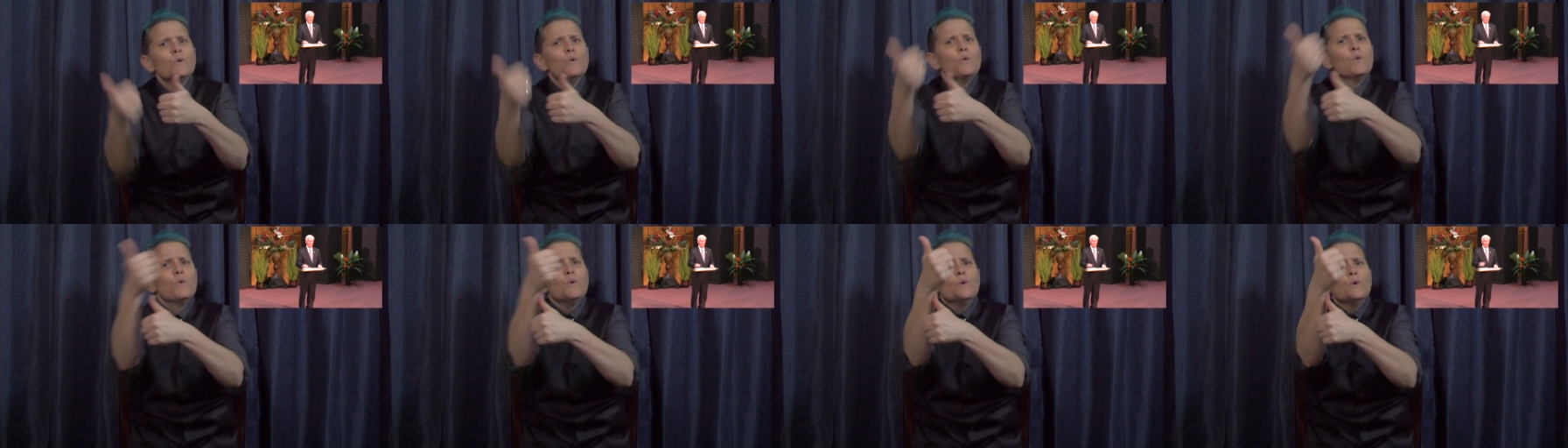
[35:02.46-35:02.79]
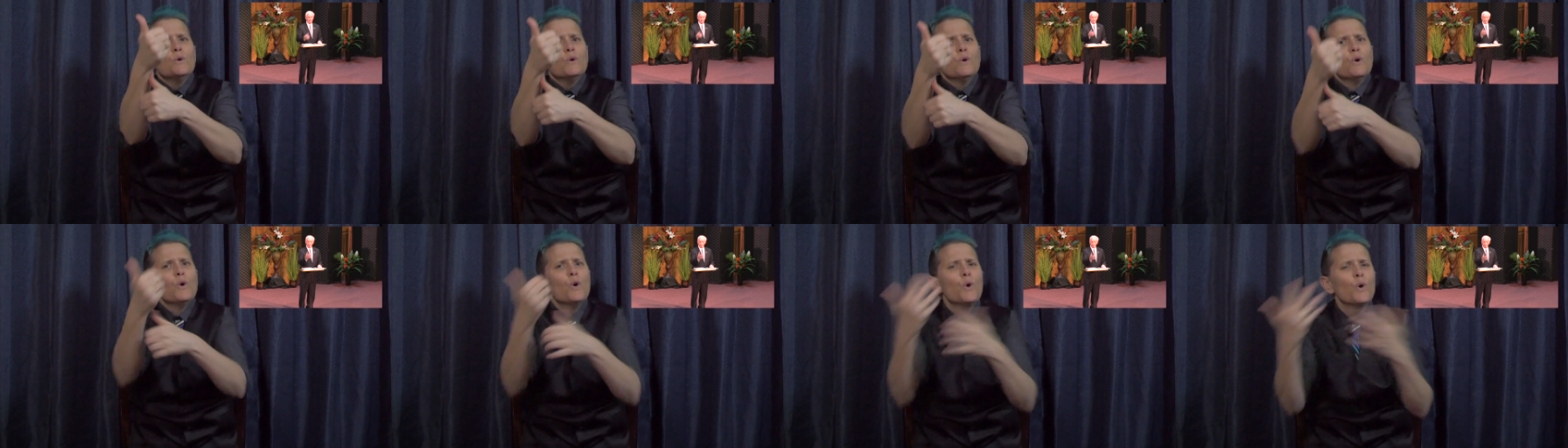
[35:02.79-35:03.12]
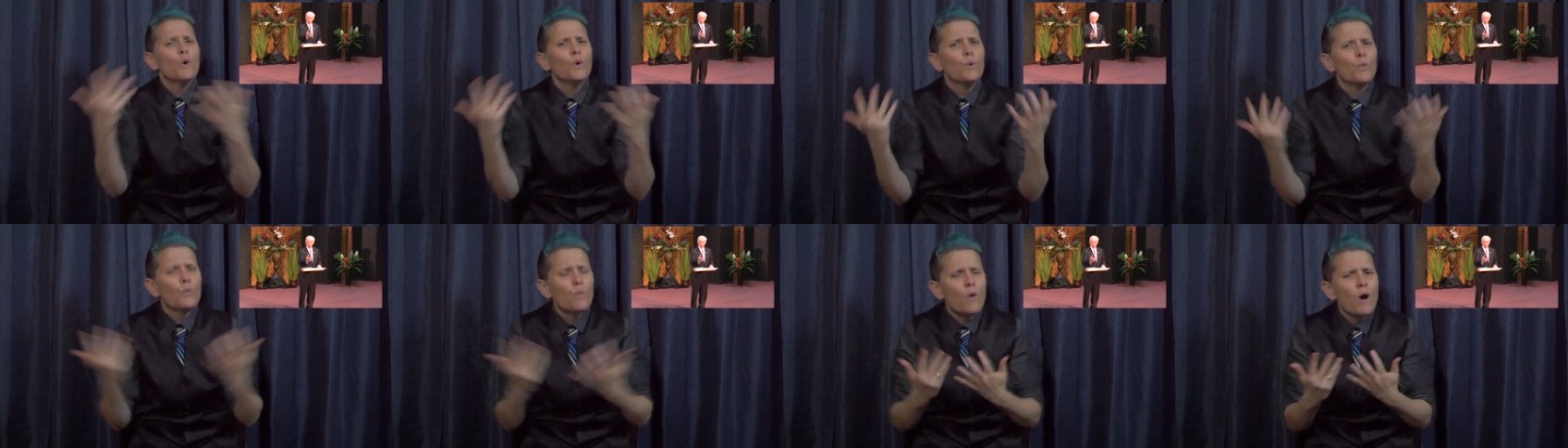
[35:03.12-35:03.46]
from your
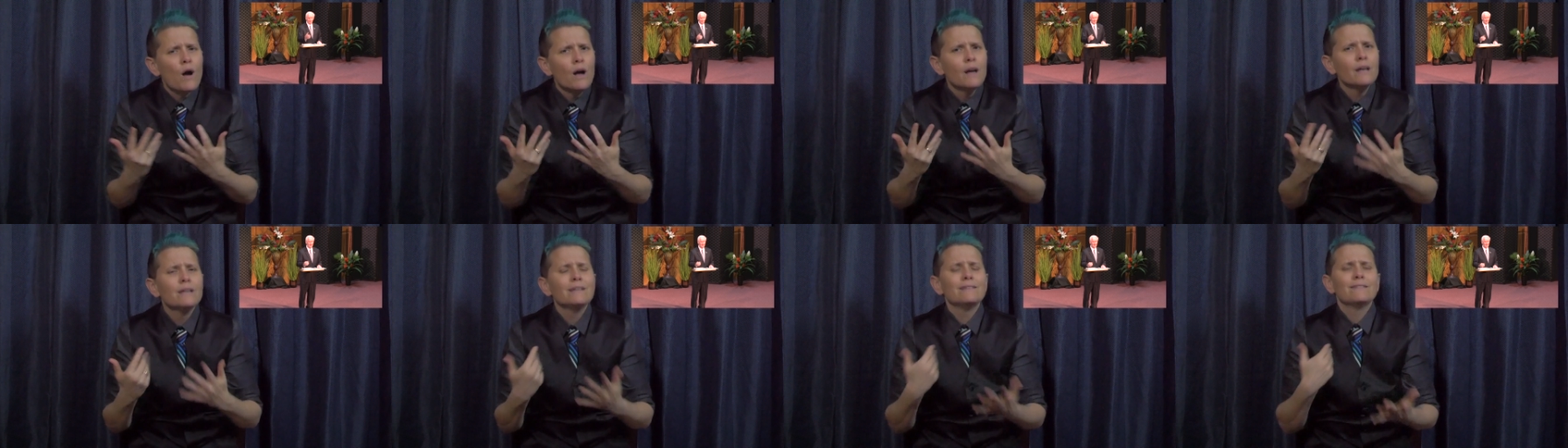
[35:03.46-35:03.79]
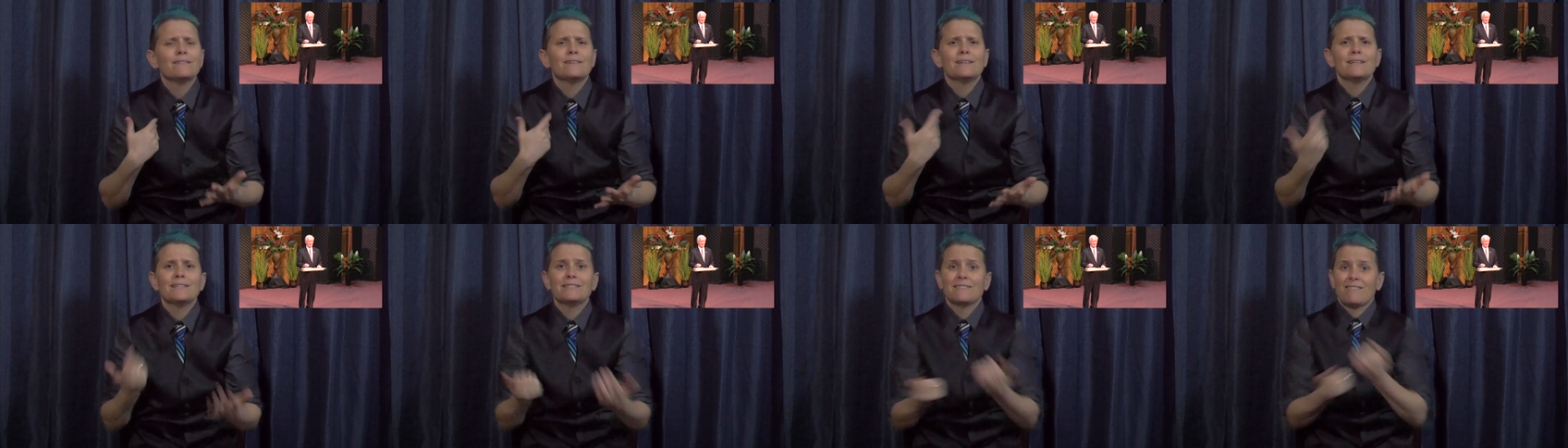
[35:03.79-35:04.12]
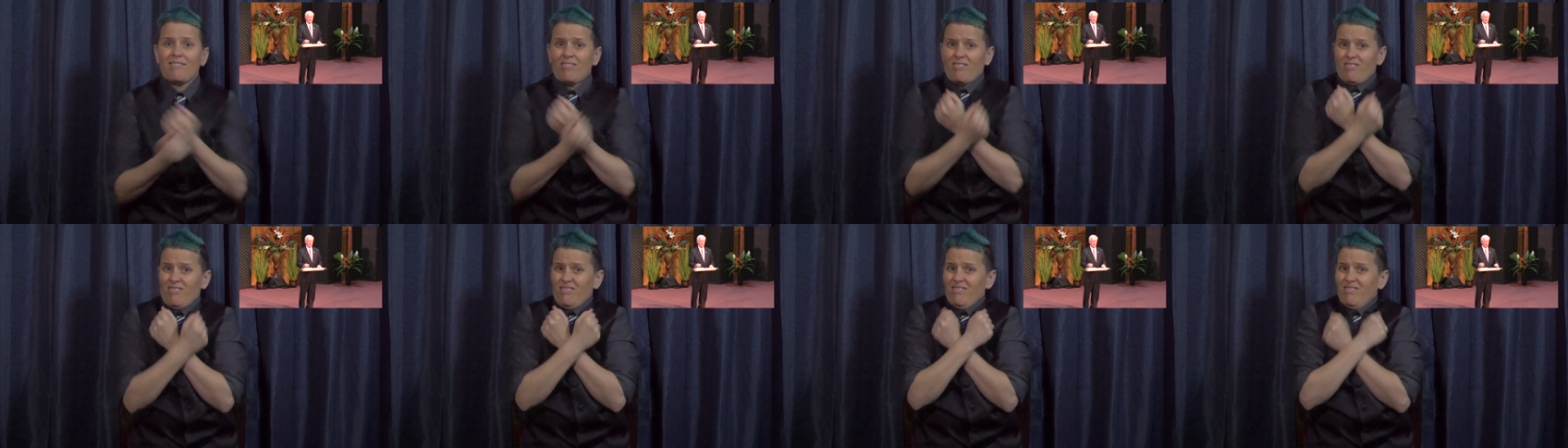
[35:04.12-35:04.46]
home,
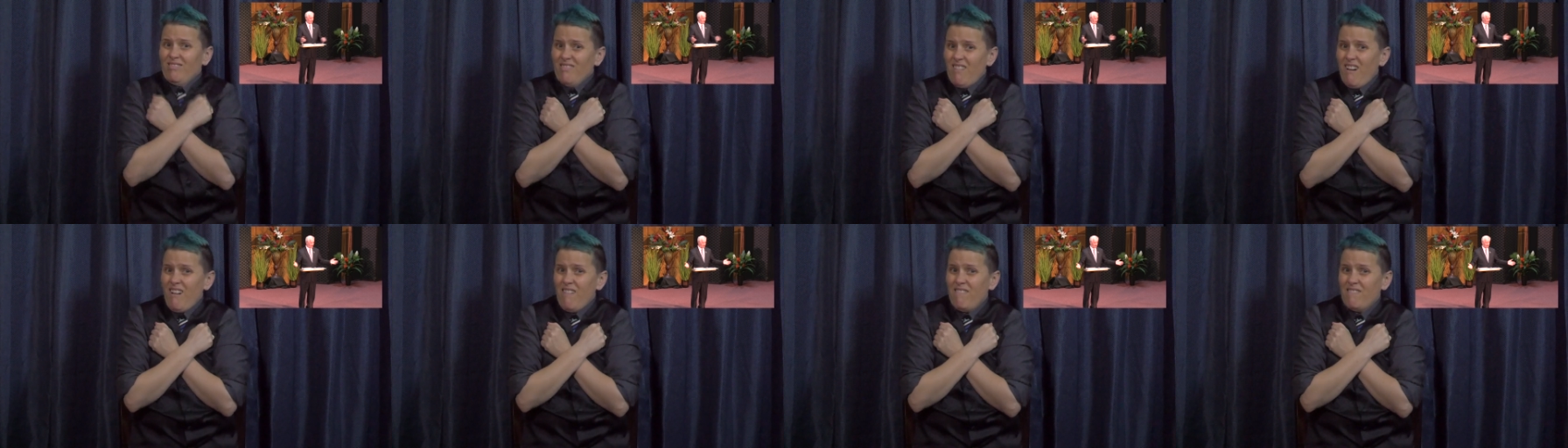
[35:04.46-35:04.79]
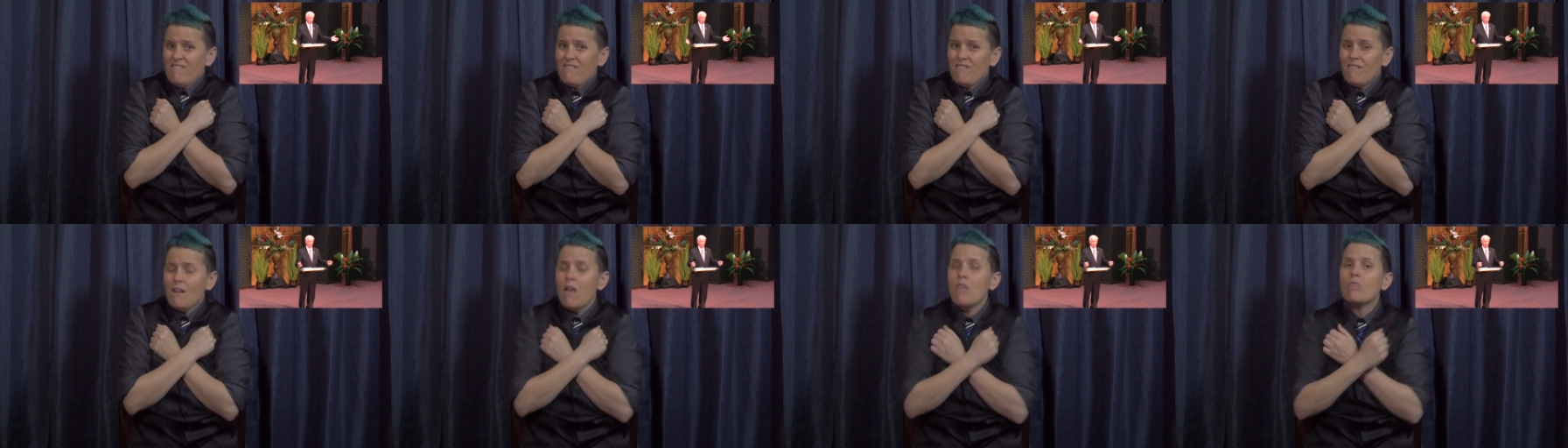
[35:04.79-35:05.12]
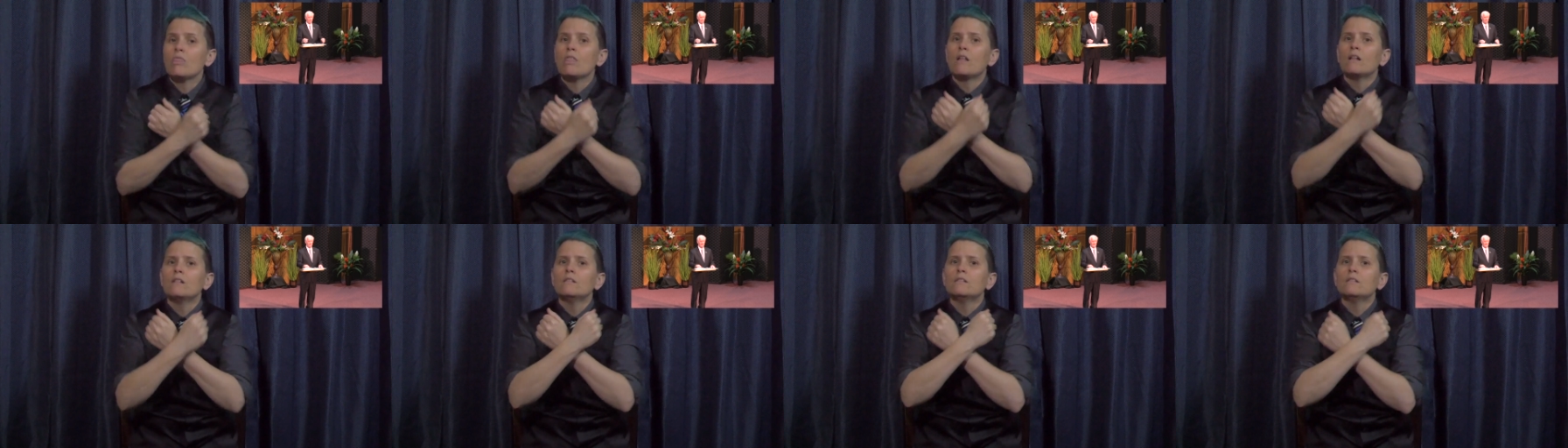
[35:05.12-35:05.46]
from this
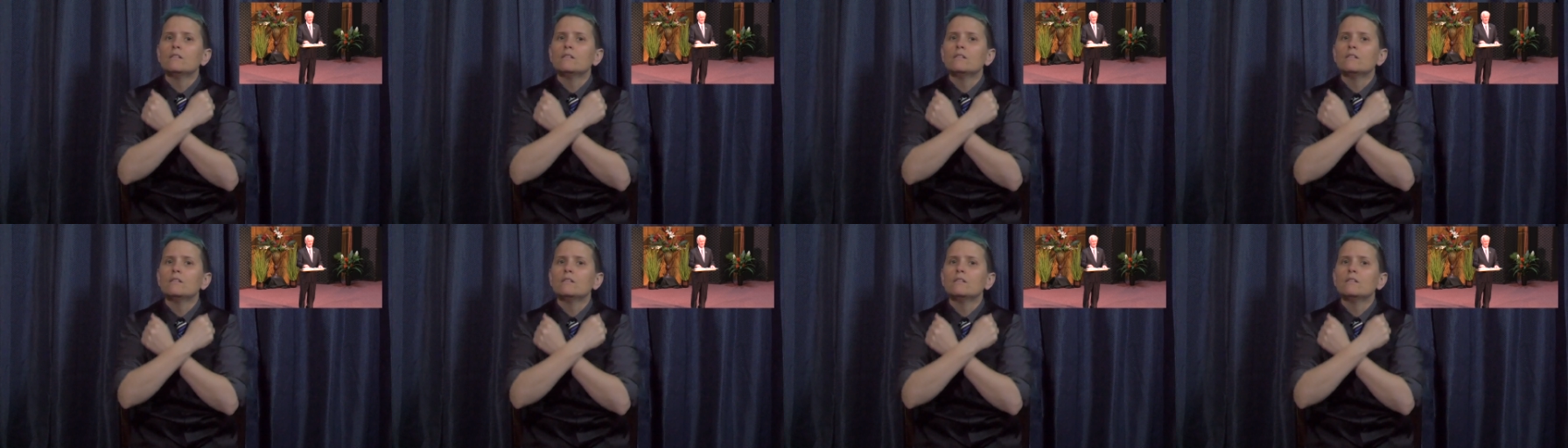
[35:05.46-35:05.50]
home,